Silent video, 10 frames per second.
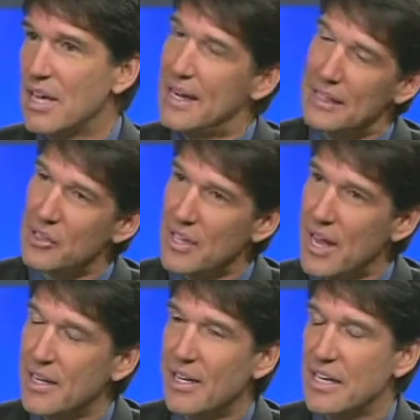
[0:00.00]
and I look
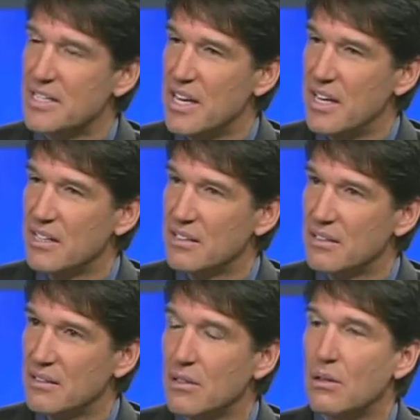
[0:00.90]
at it and I say,
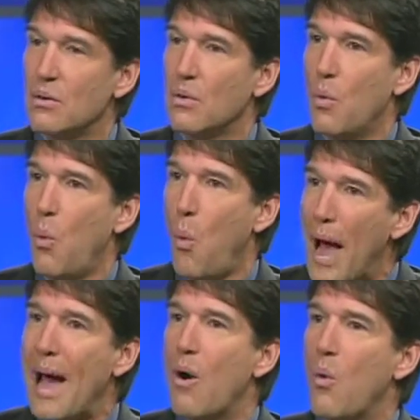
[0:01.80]

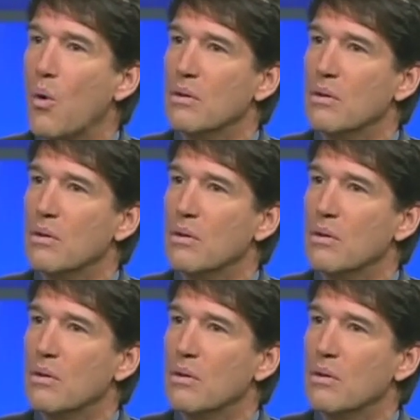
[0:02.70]
wow.